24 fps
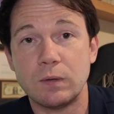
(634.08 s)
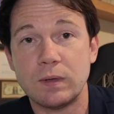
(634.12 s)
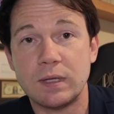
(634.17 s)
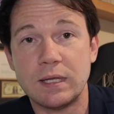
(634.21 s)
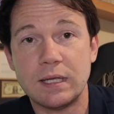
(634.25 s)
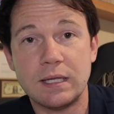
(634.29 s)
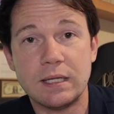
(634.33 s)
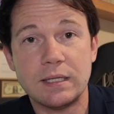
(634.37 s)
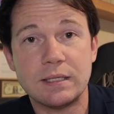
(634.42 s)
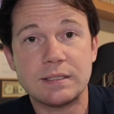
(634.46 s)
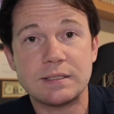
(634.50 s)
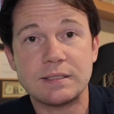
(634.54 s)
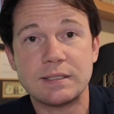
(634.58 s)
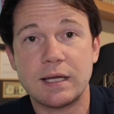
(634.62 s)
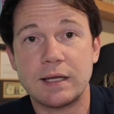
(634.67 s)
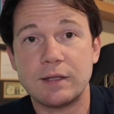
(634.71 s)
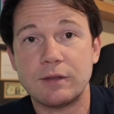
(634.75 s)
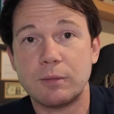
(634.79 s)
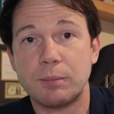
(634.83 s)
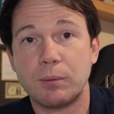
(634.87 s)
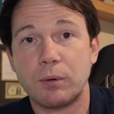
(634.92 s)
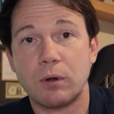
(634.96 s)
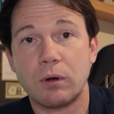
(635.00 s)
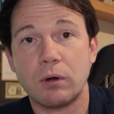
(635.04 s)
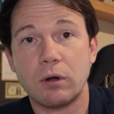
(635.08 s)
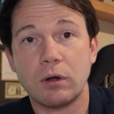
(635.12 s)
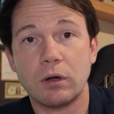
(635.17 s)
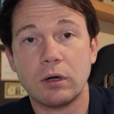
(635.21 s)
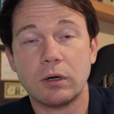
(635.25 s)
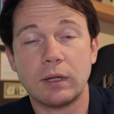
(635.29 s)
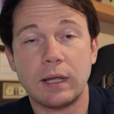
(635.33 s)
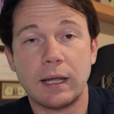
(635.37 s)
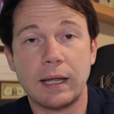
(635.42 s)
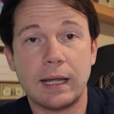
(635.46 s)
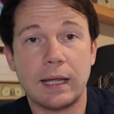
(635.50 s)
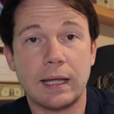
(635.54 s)
inside the park,
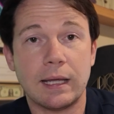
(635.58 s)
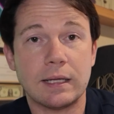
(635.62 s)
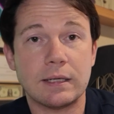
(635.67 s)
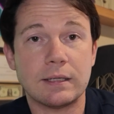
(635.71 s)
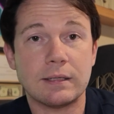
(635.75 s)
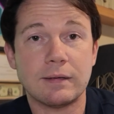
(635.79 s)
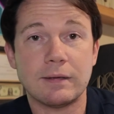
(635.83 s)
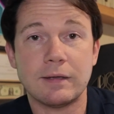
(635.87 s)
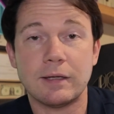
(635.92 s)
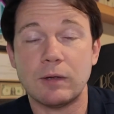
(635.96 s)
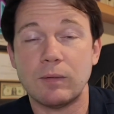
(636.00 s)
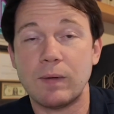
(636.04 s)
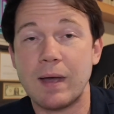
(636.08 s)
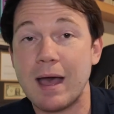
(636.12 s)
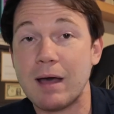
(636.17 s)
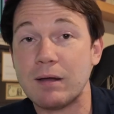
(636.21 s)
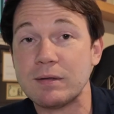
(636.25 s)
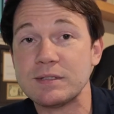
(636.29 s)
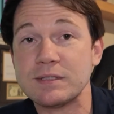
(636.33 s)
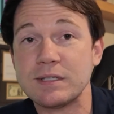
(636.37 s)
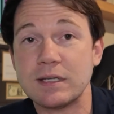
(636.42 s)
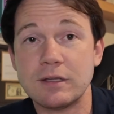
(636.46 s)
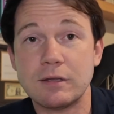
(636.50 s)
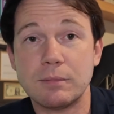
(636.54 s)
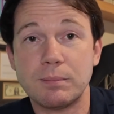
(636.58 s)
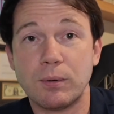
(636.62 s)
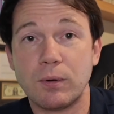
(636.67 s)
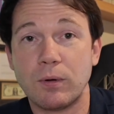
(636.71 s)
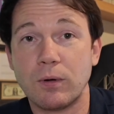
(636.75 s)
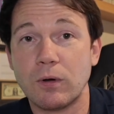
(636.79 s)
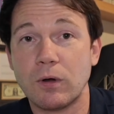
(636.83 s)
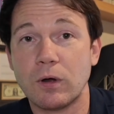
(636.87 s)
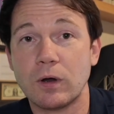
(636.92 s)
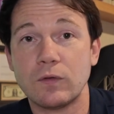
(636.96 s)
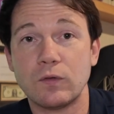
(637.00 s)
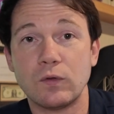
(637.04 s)
and outside the
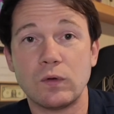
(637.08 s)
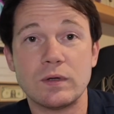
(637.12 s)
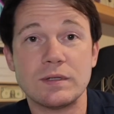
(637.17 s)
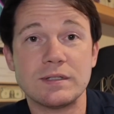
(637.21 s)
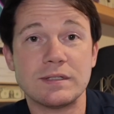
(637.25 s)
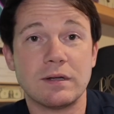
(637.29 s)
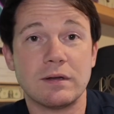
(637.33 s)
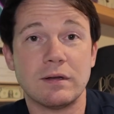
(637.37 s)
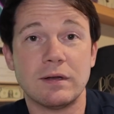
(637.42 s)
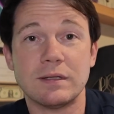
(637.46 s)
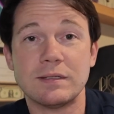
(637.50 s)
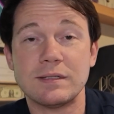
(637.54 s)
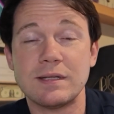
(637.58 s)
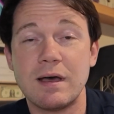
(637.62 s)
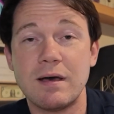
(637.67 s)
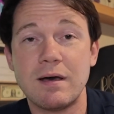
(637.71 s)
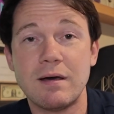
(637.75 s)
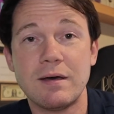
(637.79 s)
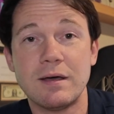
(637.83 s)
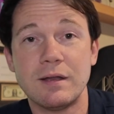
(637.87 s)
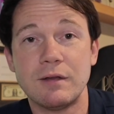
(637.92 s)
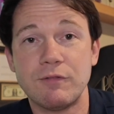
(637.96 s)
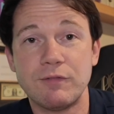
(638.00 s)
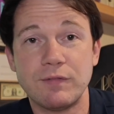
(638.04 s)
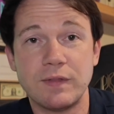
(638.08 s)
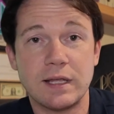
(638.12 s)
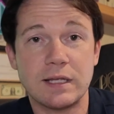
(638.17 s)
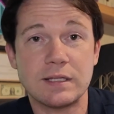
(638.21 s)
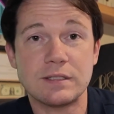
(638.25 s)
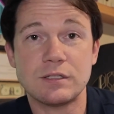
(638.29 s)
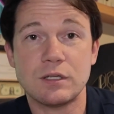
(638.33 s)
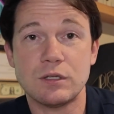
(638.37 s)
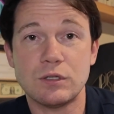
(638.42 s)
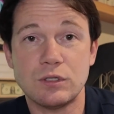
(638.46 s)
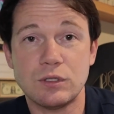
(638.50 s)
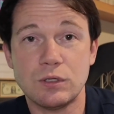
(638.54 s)
park there is a ton of things
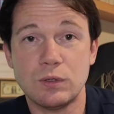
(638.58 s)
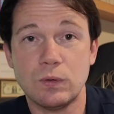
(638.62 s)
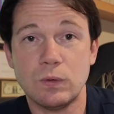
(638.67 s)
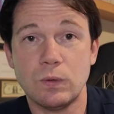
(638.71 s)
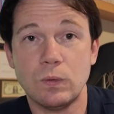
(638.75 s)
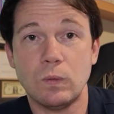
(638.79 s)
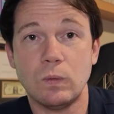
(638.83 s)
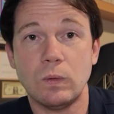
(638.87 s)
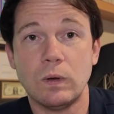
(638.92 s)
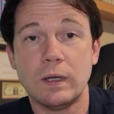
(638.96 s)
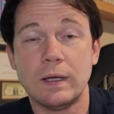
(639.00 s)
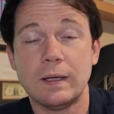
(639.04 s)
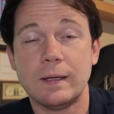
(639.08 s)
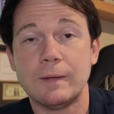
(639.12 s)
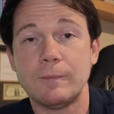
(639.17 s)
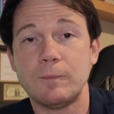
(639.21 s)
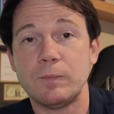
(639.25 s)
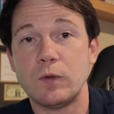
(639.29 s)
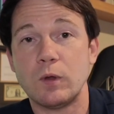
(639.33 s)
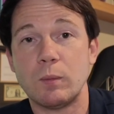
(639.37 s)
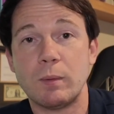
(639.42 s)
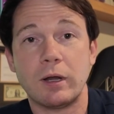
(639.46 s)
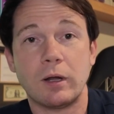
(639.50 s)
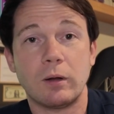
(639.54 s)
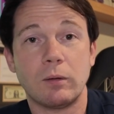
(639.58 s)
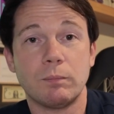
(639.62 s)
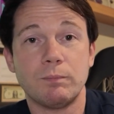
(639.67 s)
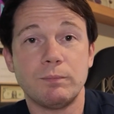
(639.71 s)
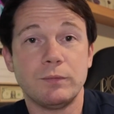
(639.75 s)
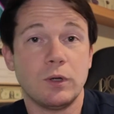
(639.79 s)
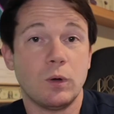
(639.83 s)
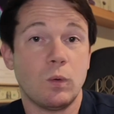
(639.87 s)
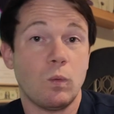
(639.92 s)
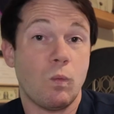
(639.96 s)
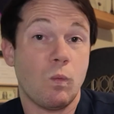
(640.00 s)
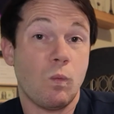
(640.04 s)
to do, no matter
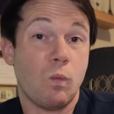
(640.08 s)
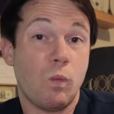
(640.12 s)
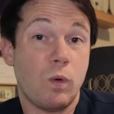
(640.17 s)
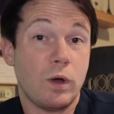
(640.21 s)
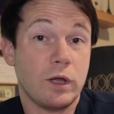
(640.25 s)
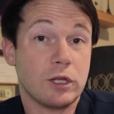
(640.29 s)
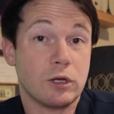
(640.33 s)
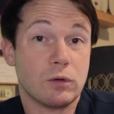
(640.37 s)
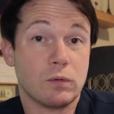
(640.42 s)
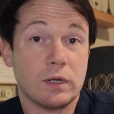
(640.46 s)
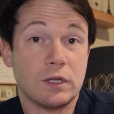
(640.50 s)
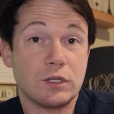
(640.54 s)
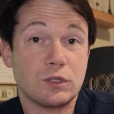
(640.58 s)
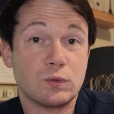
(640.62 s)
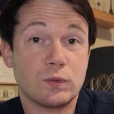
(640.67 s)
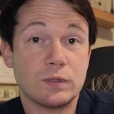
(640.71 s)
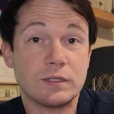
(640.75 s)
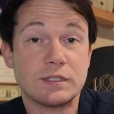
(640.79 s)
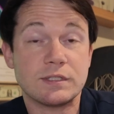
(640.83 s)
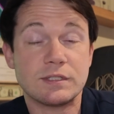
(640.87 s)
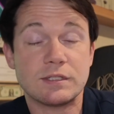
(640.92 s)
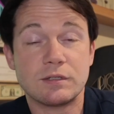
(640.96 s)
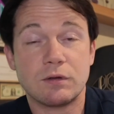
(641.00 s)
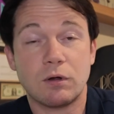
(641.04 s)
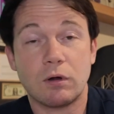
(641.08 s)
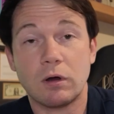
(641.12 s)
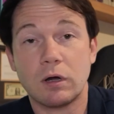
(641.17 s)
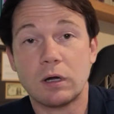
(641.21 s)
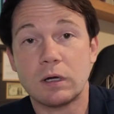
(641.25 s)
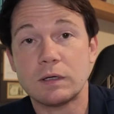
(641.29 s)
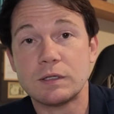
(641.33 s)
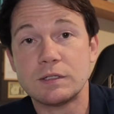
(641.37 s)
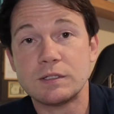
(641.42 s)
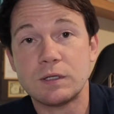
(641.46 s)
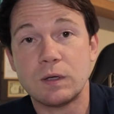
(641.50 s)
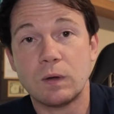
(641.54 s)
what your interests are.
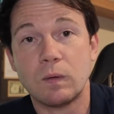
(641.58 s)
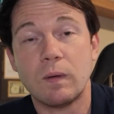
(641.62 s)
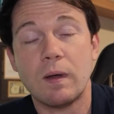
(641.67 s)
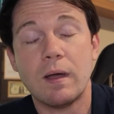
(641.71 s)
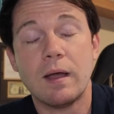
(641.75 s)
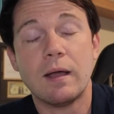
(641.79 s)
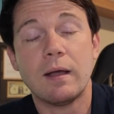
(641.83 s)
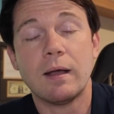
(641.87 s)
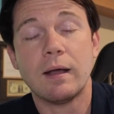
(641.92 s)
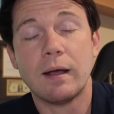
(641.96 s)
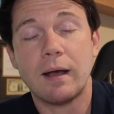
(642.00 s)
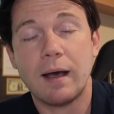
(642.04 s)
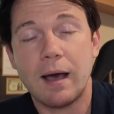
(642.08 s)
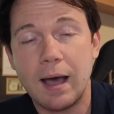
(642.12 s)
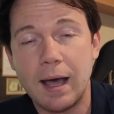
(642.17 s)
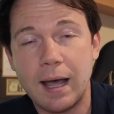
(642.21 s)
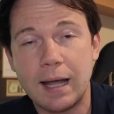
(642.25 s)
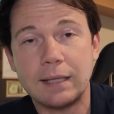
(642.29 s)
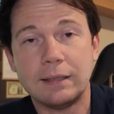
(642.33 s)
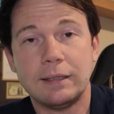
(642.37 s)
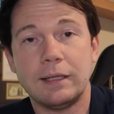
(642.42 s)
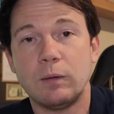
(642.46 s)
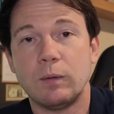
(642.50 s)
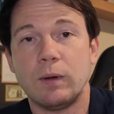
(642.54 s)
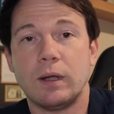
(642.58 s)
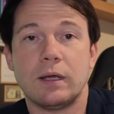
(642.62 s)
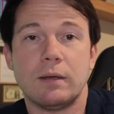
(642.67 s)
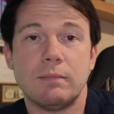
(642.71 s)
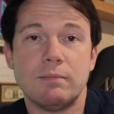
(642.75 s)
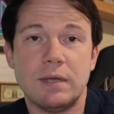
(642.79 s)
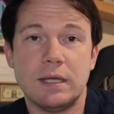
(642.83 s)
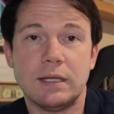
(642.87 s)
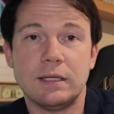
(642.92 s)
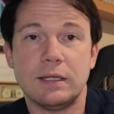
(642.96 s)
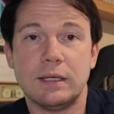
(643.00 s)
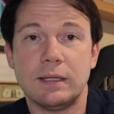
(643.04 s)
So highly
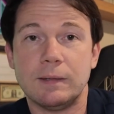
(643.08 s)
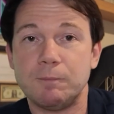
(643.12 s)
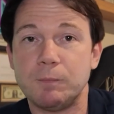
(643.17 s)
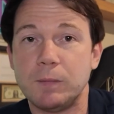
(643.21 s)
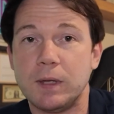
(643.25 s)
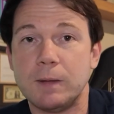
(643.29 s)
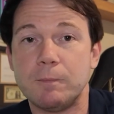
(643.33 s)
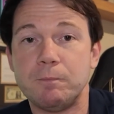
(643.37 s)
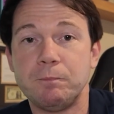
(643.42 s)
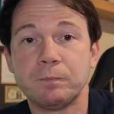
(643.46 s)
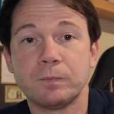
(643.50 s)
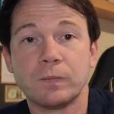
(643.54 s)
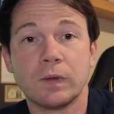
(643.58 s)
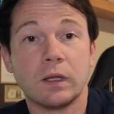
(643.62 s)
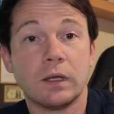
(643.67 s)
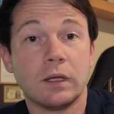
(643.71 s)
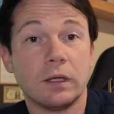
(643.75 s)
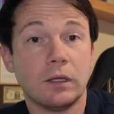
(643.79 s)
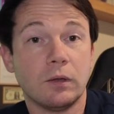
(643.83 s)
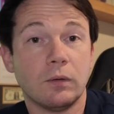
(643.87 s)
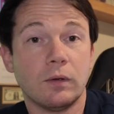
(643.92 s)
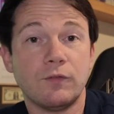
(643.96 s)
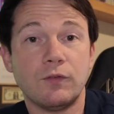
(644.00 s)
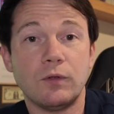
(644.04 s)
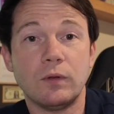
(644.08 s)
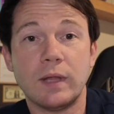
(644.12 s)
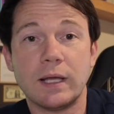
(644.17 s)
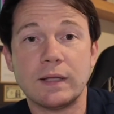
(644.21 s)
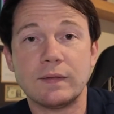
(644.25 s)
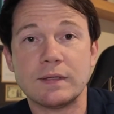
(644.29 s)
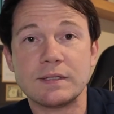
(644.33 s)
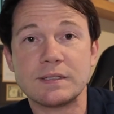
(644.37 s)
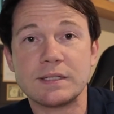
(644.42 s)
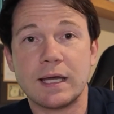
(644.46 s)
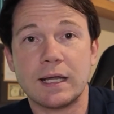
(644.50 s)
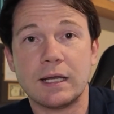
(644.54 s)
recommend it. And if you like
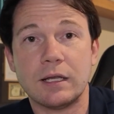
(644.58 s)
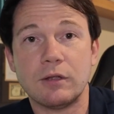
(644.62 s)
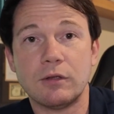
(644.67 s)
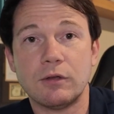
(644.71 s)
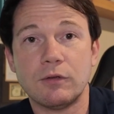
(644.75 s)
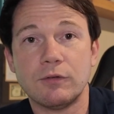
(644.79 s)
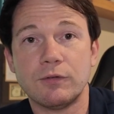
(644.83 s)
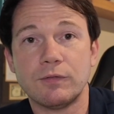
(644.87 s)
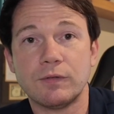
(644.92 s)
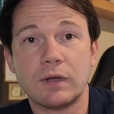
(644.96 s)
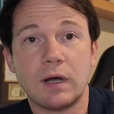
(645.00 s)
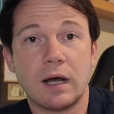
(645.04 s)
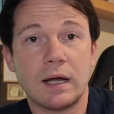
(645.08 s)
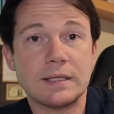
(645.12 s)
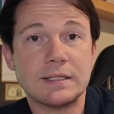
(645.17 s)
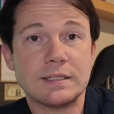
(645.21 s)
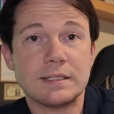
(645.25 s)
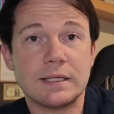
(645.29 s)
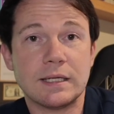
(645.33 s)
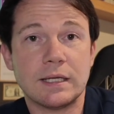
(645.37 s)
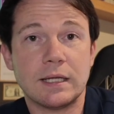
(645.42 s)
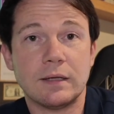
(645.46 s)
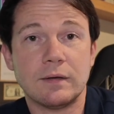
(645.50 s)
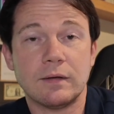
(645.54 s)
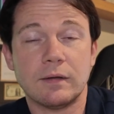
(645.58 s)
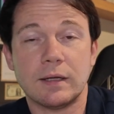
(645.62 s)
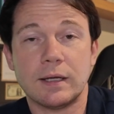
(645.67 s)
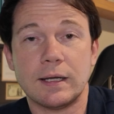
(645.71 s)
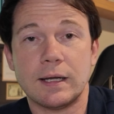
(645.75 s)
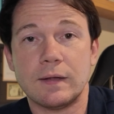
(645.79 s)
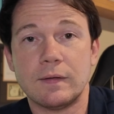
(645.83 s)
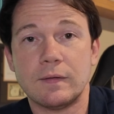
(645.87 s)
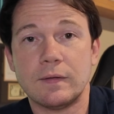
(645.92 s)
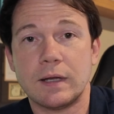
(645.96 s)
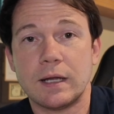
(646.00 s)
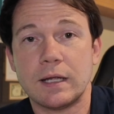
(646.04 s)
this kind of content
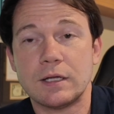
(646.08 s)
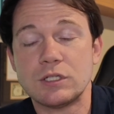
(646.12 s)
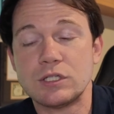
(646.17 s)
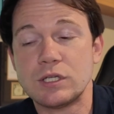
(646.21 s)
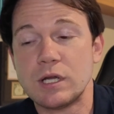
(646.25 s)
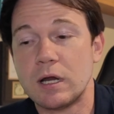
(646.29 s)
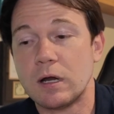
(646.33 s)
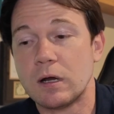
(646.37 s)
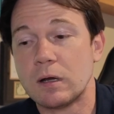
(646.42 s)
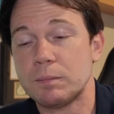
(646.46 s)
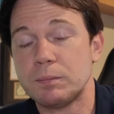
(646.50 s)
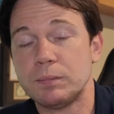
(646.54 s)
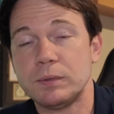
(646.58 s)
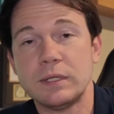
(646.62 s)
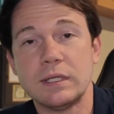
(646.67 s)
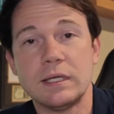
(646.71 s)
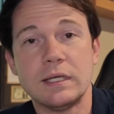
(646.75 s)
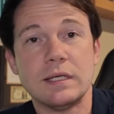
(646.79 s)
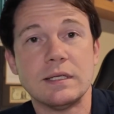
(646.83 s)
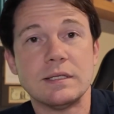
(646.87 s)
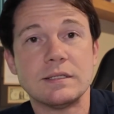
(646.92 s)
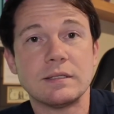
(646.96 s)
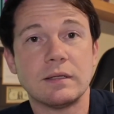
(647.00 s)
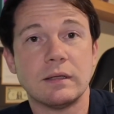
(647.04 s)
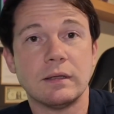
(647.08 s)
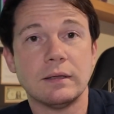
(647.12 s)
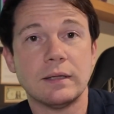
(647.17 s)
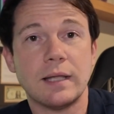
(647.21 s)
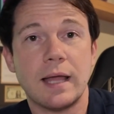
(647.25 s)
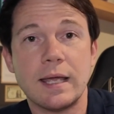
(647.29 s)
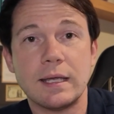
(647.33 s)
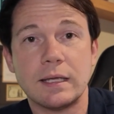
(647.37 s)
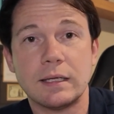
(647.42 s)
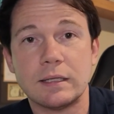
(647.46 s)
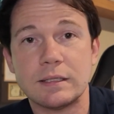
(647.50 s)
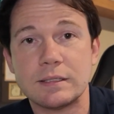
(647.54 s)
that I share, please
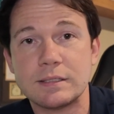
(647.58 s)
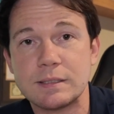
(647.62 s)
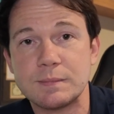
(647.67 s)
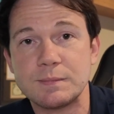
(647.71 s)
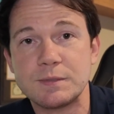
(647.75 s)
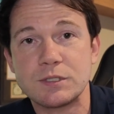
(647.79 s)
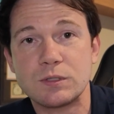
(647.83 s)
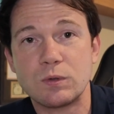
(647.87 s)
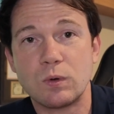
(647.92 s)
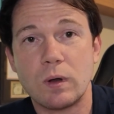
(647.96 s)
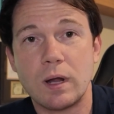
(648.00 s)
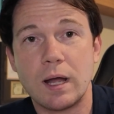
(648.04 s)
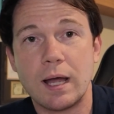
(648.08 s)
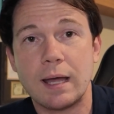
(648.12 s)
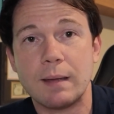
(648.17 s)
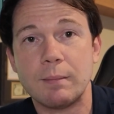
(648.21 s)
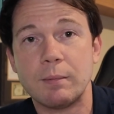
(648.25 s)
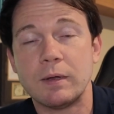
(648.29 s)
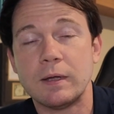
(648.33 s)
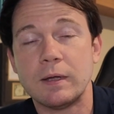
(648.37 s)
like and subscribe.